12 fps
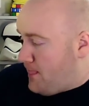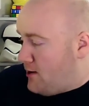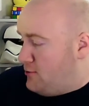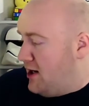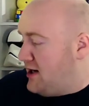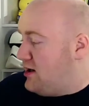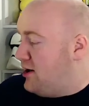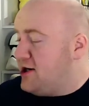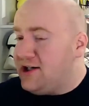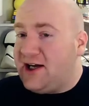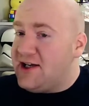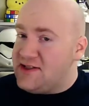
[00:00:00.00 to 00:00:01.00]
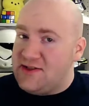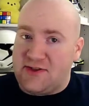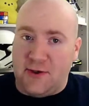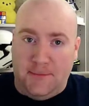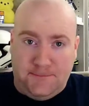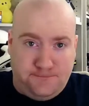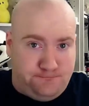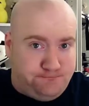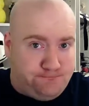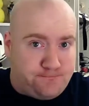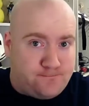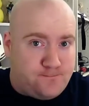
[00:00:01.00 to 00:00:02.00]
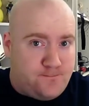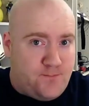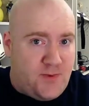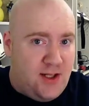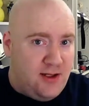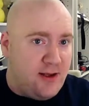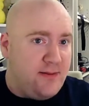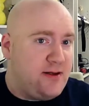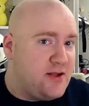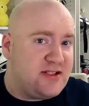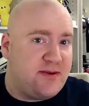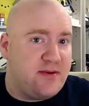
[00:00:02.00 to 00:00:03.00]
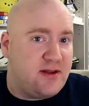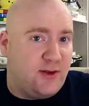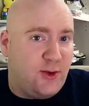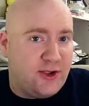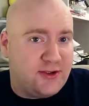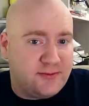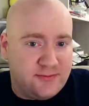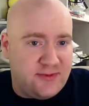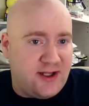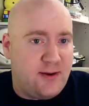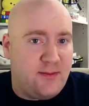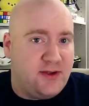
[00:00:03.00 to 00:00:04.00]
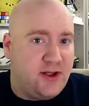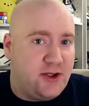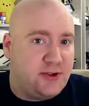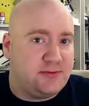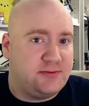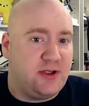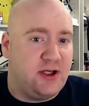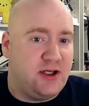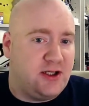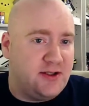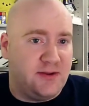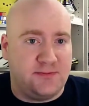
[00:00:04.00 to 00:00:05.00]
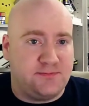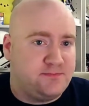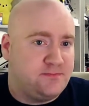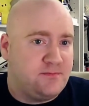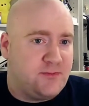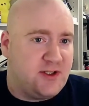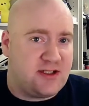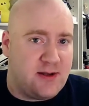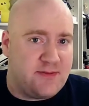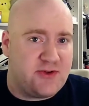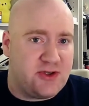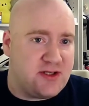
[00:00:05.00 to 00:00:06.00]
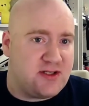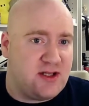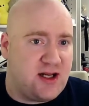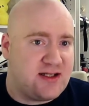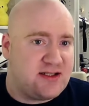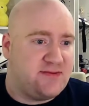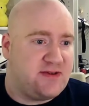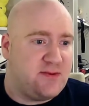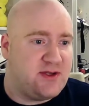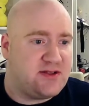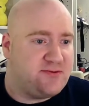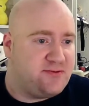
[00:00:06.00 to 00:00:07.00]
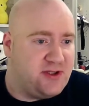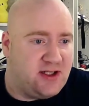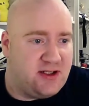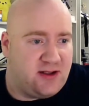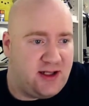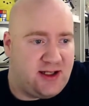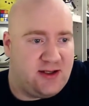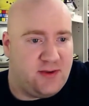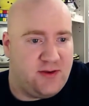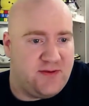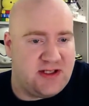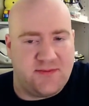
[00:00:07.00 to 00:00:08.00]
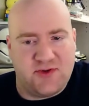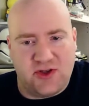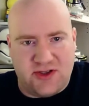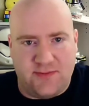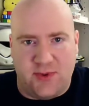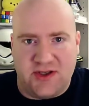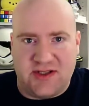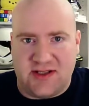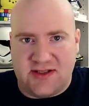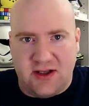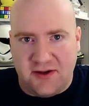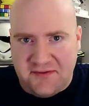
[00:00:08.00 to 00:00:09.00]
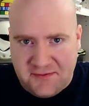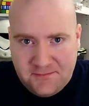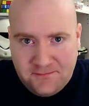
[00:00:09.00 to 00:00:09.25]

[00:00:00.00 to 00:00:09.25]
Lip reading: all right, guys. So, let me know some of the lore down below, because I'm sure there's a lot of stuff that wasn't really like in the movies. I'm sure there's books and stuff.